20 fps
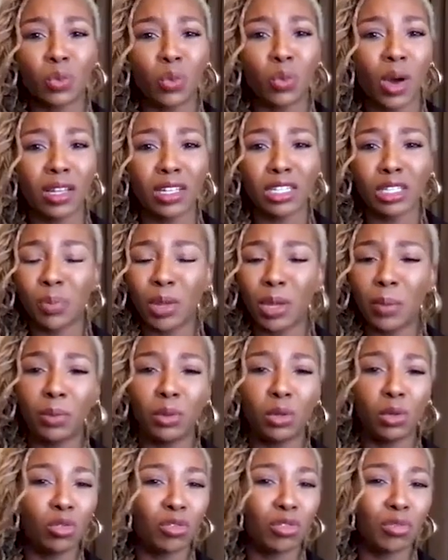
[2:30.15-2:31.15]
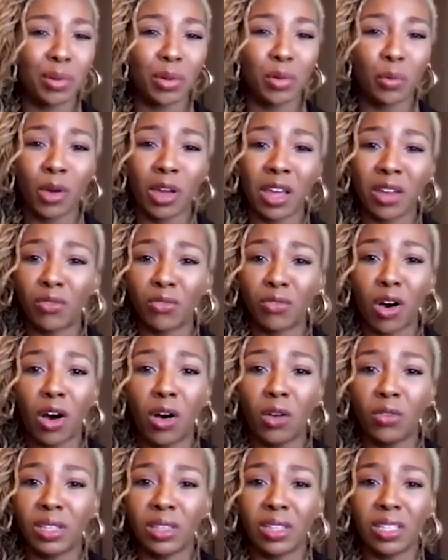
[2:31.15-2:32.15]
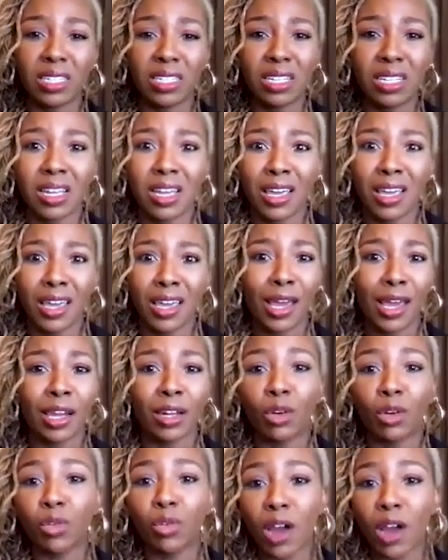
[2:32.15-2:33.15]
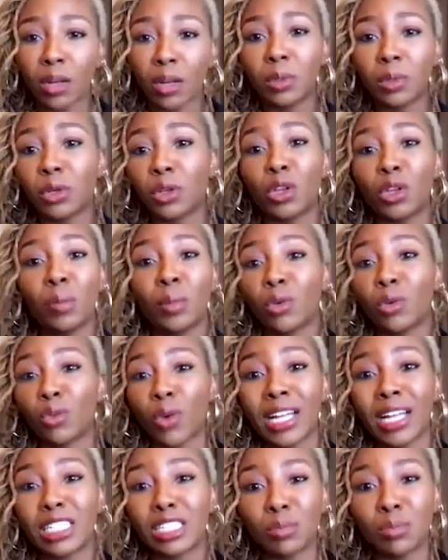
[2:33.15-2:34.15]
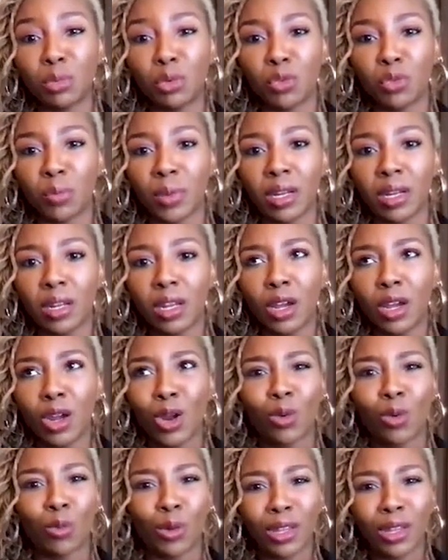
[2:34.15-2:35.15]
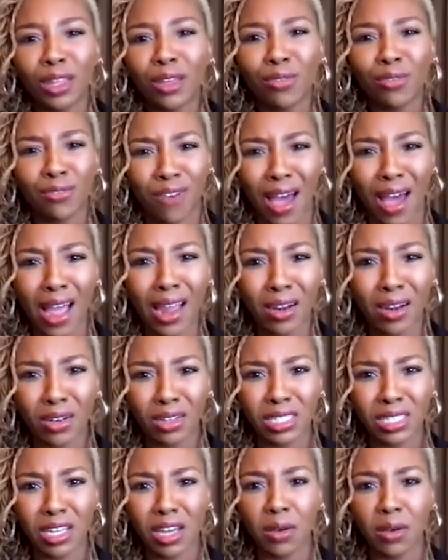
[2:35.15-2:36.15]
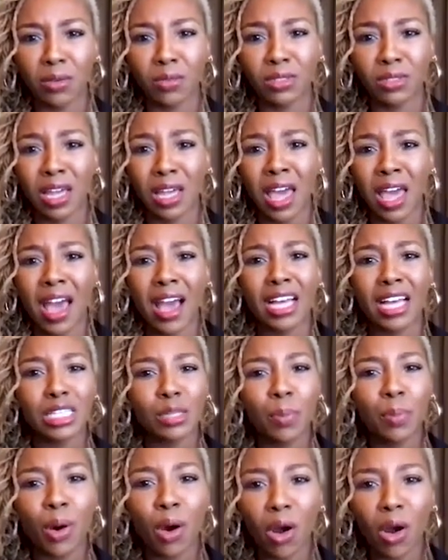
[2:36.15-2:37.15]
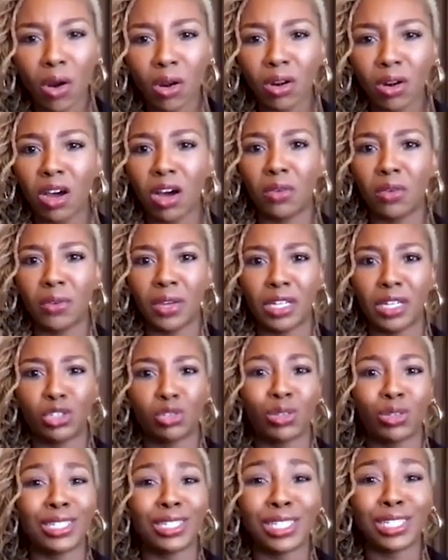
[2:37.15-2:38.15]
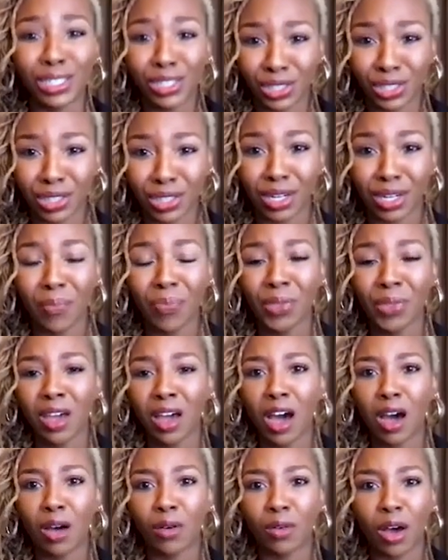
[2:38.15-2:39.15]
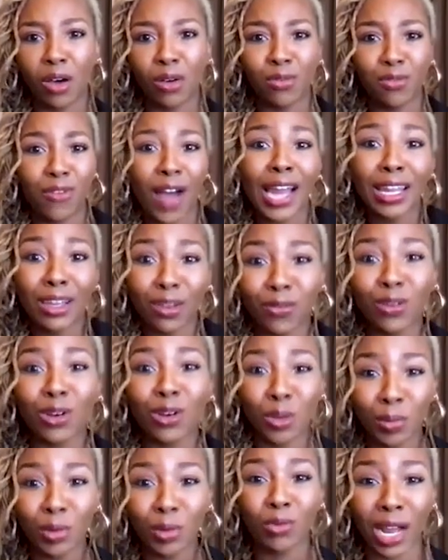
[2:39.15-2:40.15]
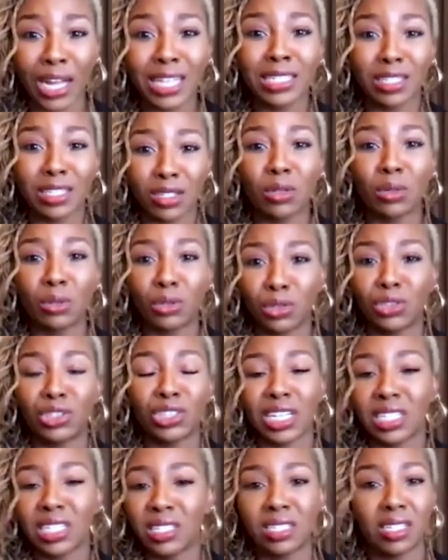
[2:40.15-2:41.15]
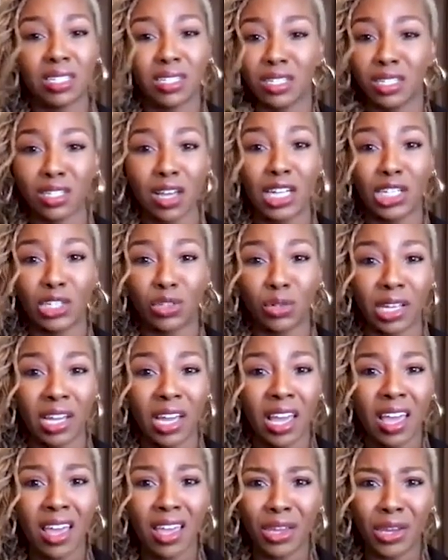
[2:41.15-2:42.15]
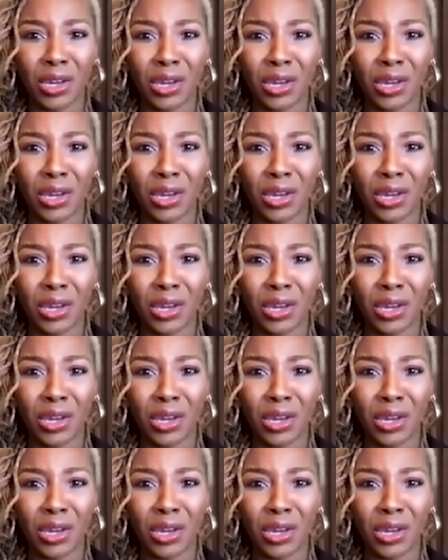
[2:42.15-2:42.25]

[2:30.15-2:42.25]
well as people who have been involved in this incredible human rights movement, really find ourselves as part of a tradition of fighting for human rights and social justice in this country. You